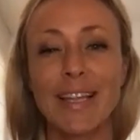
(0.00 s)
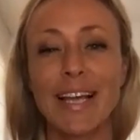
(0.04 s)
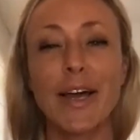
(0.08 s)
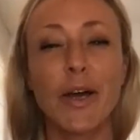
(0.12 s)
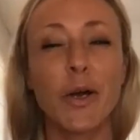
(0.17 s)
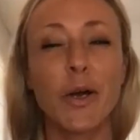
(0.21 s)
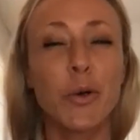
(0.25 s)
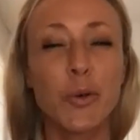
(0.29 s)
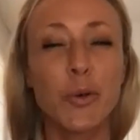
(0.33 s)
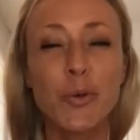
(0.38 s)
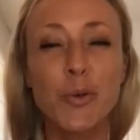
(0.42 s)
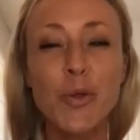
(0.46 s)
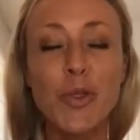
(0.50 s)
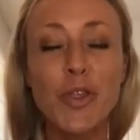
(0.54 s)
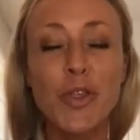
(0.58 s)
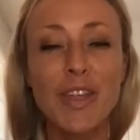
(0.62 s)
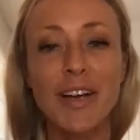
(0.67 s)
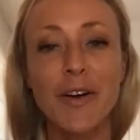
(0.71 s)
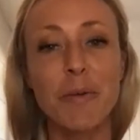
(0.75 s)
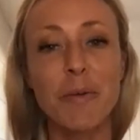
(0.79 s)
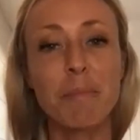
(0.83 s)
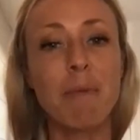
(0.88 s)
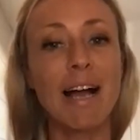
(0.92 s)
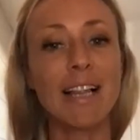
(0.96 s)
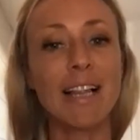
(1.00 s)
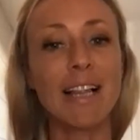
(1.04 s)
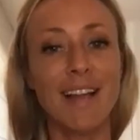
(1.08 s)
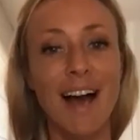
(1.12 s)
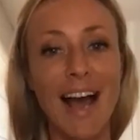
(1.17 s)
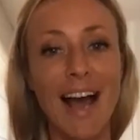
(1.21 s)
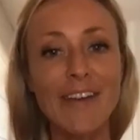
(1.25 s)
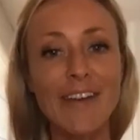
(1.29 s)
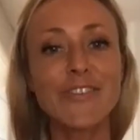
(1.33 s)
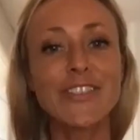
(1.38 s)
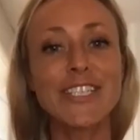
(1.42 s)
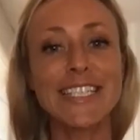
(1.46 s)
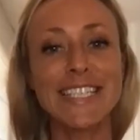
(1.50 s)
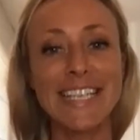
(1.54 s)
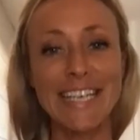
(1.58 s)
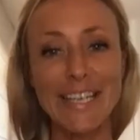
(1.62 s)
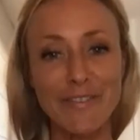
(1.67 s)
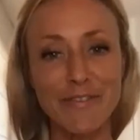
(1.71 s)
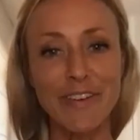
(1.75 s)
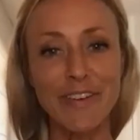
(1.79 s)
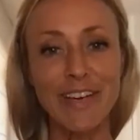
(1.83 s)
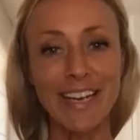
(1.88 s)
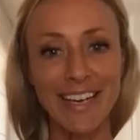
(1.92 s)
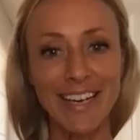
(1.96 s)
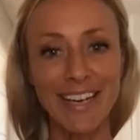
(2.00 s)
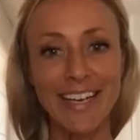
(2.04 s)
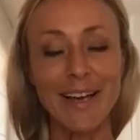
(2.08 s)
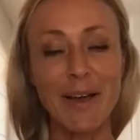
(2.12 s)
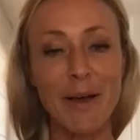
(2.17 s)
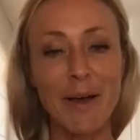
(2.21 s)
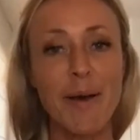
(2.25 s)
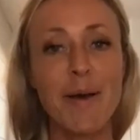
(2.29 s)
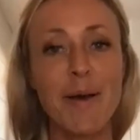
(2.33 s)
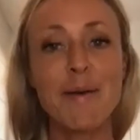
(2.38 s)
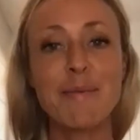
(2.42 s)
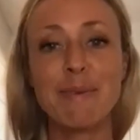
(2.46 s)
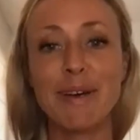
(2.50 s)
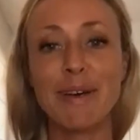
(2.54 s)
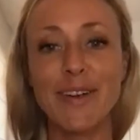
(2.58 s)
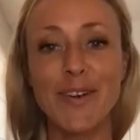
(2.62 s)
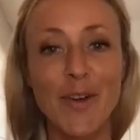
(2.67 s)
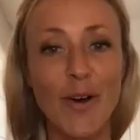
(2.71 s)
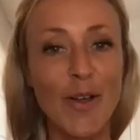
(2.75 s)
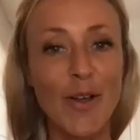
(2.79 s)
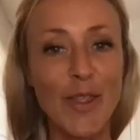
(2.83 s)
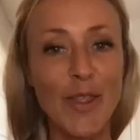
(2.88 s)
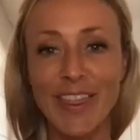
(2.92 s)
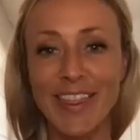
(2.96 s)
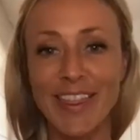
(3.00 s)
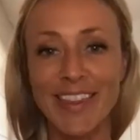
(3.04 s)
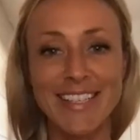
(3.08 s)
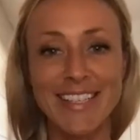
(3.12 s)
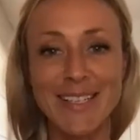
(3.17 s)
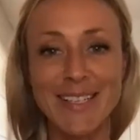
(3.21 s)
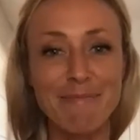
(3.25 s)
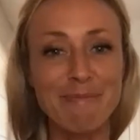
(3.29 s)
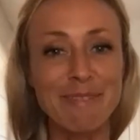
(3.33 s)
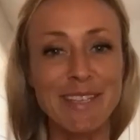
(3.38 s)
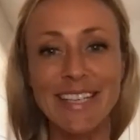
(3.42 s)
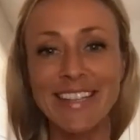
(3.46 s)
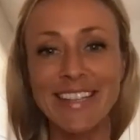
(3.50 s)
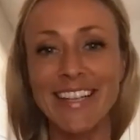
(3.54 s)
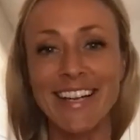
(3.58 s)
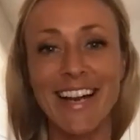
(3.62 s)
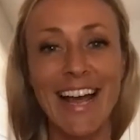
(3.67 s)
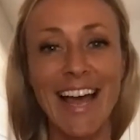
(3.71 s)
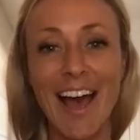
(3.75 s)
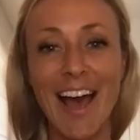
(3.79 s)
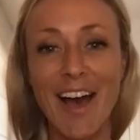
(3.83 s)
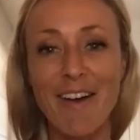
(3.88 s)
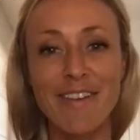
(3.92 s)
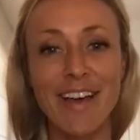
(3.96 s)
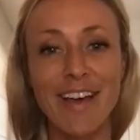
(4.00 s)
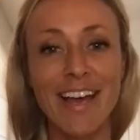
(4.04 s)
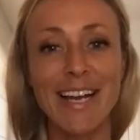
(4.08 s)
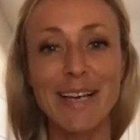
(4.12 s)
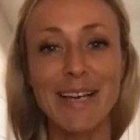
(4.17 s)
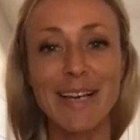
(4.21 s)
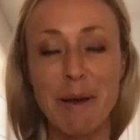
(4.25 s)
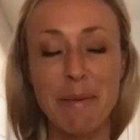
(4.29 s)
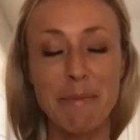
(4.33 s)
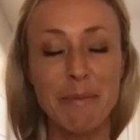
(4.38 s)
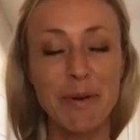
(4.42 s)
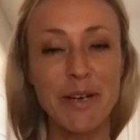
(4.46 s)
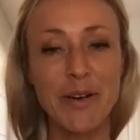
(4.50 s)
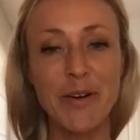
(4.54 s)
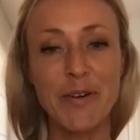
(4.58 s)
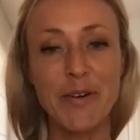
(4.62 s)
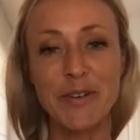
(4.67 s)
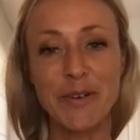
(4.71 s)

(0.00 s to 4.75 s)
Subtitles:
cool thing on my life CV, but not something that I have any memory of at